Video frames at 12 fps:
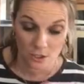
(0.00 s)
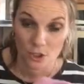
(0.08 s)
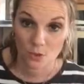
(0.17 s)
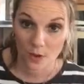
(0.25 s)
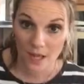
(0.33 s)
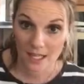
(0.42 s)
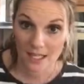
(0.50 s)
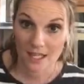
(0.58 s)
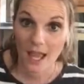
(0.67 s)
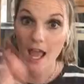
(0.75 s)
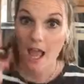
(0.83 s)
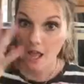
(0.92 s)
you wet it
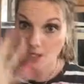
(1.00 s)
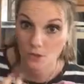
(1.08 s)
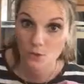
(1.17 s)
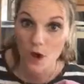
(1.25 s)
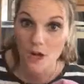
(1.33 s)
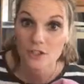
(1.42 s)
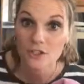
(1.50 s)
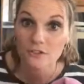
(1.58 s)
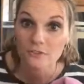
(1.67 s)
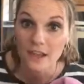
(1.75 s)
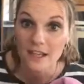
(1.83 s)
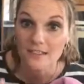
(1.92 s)
and you wash your
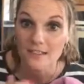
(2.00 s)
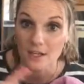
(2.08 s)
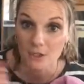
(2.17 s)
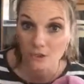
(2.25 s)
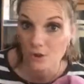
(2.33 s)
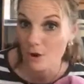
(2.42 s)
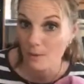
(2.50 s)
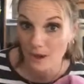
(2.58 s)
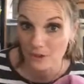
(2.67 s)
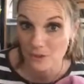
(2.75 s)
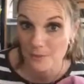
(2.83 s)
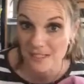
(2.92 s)
face and you go
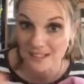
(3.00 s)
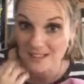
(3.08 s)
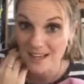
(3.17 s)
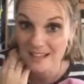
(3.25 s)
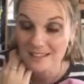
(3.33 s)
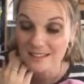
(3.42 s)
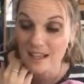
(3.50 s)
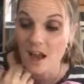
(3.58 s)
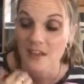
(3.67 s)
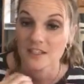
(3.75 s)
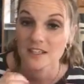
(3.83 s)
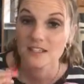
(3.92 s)
about your business.
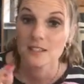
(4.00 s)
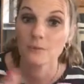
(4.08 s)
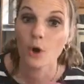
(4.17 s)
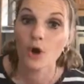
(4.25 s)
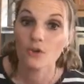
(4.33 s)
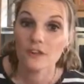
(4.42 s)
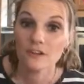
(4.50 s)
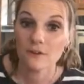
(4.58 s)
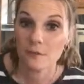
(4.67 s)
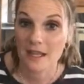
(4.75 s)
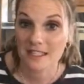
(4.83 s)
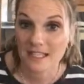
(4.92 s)
This is perfect
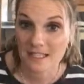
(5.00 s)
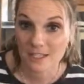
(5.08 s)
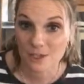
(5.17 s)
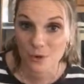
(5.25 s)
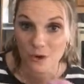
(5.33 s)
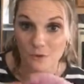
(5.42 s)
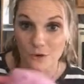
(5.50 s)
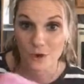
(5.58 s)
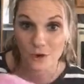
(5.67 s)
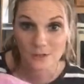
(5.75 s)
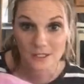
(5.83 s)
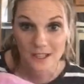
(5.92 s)
for my 10 and
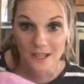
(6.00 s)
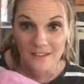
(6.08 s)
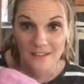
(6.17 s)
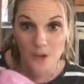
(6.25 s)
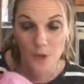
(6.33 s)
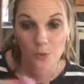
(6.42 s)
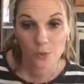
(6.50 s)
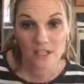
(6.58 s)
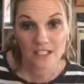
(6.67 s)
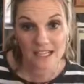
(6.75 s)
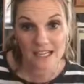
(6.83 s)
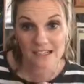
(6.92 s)
12-year-old. They are
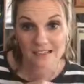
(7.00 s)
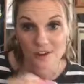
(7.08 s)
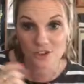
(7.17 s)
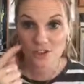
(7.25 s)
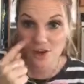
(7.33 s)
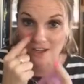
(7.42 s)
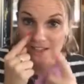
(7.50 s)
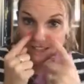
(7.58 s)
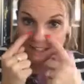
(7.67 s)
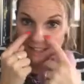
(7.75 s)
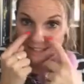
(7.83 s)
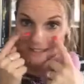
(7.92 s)
preteens that are starting
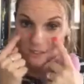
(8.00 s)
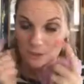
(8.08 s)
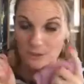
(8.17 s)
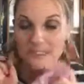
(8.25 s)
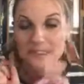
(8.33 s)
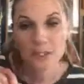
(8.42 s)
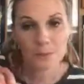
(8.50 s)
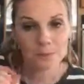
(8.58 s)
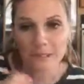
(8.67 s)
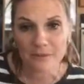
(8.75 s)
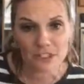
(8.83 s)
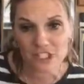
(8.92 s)
to get little
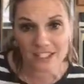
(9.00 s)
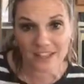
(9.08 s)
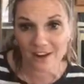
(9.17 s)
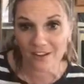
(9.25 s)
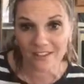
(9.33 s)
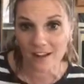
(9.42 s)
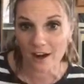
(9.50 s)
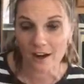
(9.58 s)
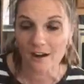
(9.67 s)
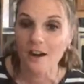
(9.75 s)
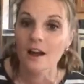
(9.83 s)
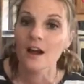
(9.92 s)
blemishes here and
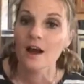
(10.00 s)
there,